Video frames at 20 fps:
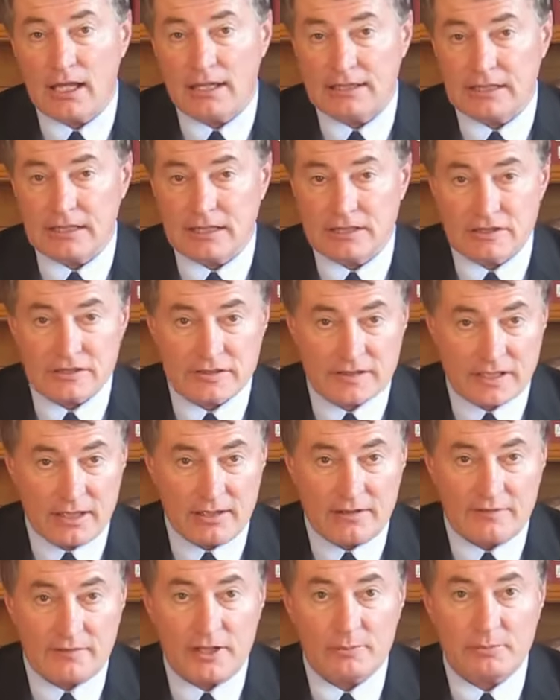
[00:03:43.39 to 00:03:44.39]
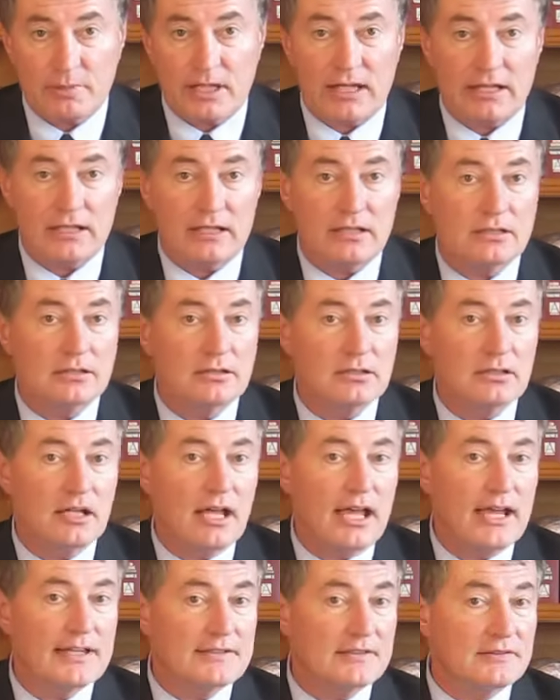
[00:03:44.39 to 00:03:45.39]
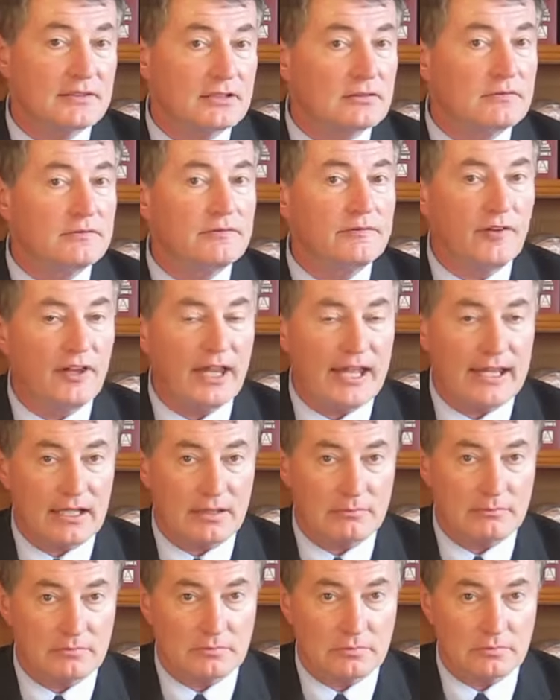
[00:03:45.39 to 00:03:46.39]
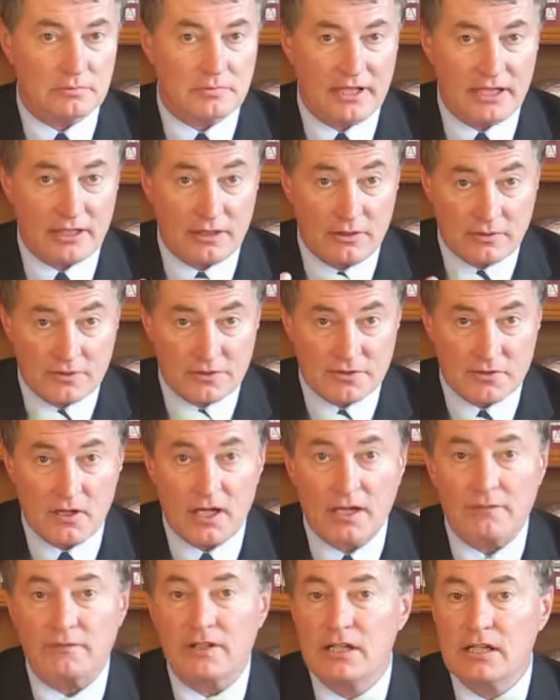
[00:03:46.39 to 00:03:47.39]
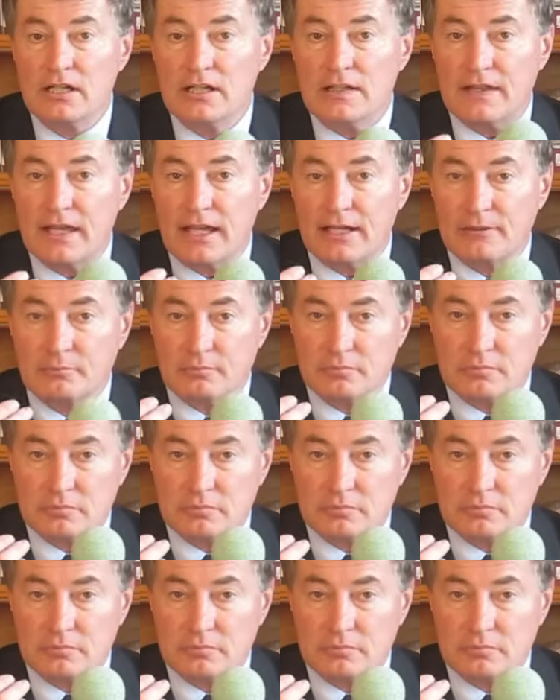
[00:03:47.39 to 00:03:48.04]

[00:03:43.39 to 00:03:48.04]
Each cell of our body has a little flame that goes off that